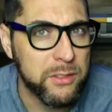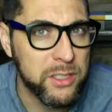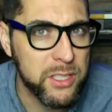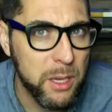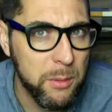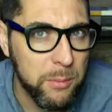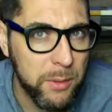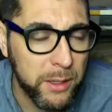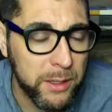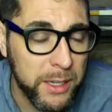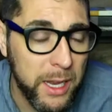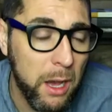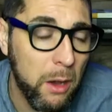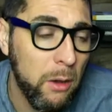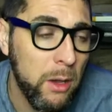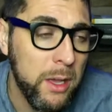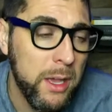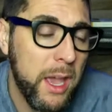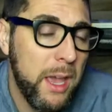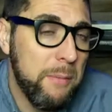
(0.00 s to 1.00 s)
something. Now,
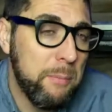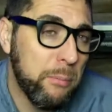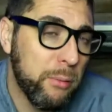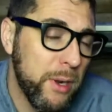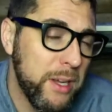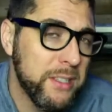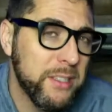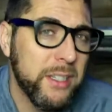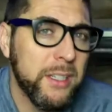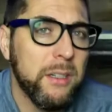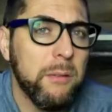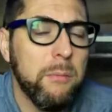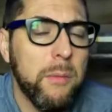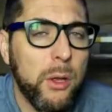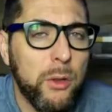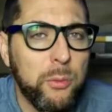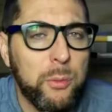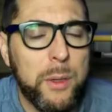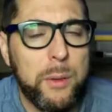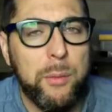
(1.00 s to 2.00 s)
at present,
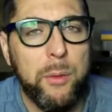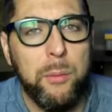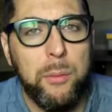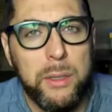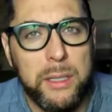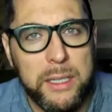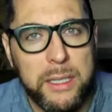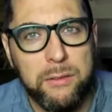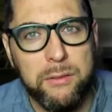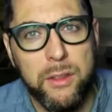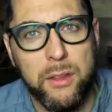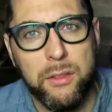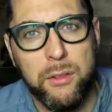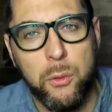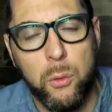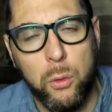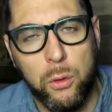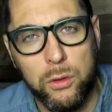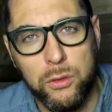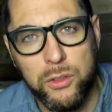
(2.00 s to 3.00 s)
most people believe that the
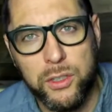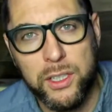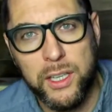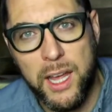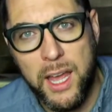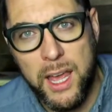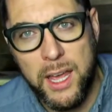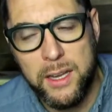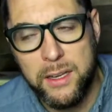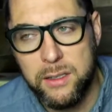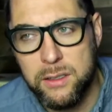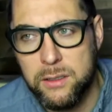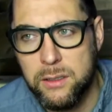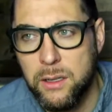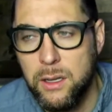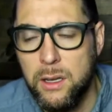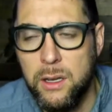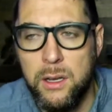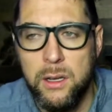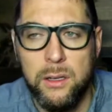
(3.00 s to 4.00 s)
world's going to end
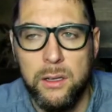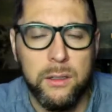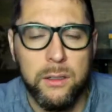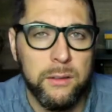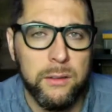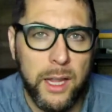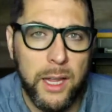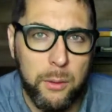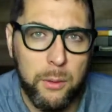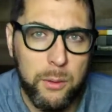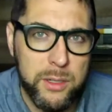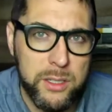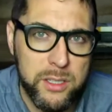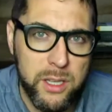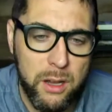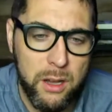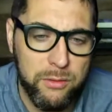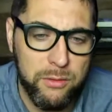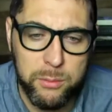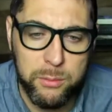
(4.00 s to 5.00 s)
like we
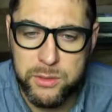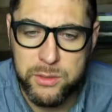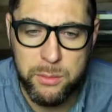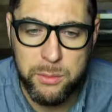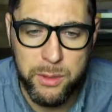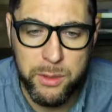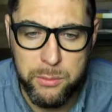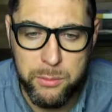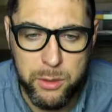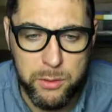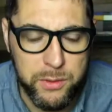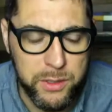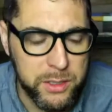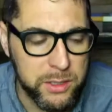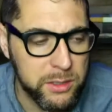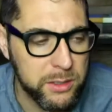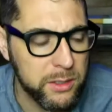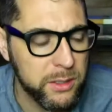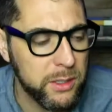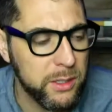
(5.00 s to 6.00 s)
saw from some of the
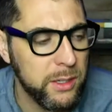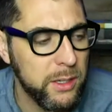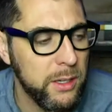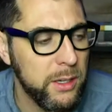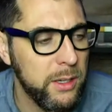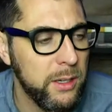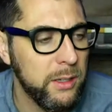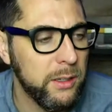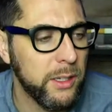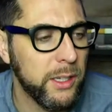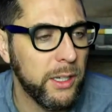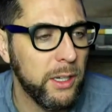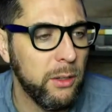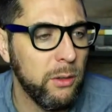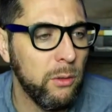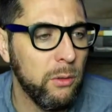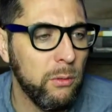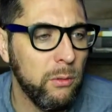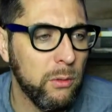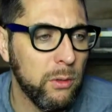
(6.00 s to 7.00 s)
movies, you know,
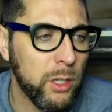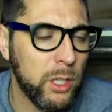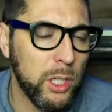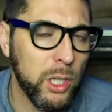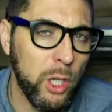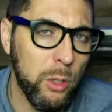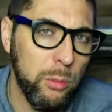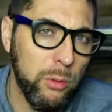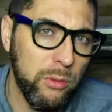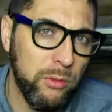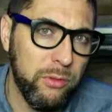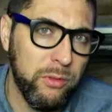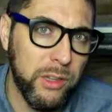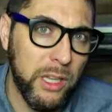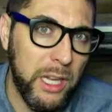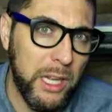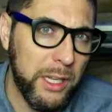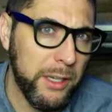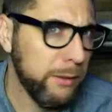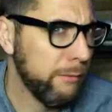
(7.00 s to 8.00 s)
global
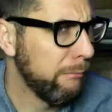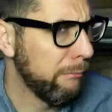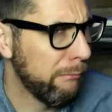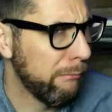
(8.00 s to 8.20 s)
flood.